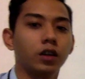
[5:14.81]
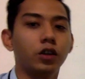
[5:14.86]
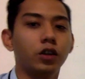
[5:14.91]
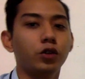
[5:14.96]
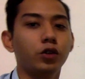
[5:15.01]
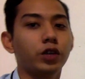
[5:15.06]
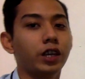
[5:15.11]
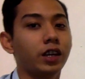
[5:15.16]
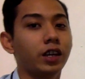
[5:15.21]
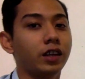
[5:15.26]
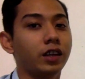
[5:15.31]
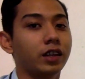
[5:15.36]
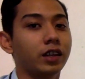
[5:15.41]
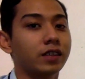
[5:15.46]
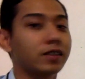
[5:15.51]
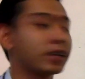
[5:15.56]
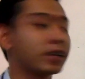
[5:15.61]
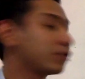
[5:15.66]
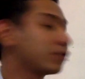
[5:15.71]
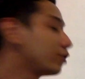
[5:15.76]
Okay,
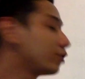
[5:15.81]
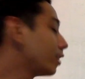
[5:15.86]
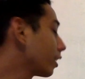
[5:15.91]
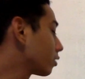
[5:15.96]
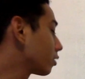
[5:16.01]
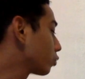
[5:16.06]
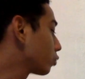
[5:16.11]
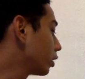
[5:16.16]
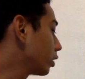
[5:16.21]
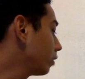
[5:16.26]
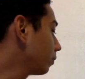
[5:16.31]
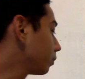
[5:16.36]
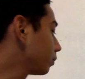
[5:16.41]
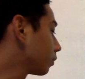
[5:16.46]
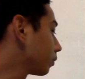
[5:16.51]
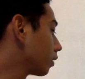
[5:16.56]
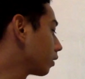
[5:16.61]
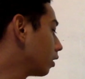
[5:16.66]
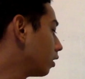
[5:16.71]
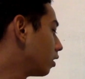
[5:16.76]
let's get to the next one.
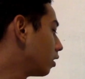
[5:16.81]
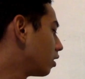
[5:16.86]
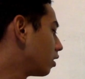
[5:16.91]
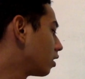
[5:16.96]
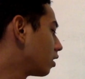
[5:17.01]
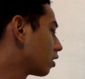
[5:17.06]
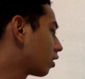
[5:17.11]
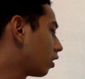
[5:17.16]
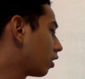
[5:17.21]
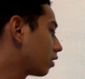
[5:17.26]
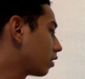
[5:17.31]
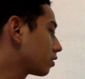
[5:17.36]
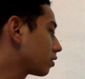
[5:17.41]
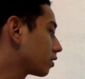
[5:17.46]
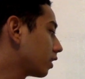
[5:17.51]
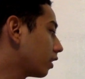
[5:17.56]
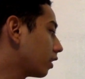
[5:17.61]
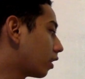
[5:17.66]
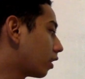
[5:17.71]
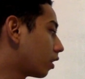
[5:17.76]
Cost
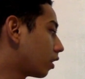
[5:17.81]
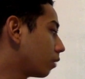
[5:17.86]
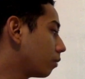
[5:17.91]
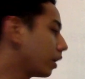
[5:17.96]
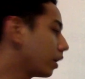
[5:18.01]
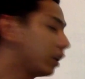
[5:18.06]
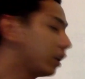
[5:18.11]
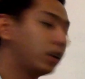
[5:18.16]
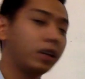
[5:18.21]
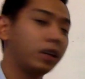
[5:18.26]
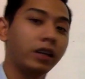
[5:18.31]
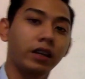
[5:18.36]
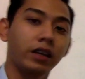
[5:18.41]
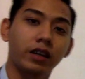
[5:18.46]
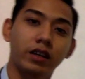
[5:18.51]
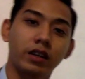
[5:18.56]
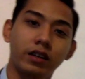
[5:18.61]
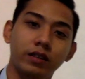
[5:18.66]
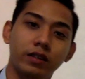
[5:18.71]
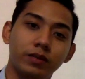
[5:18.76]
an arm and a
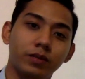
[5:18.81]
leg.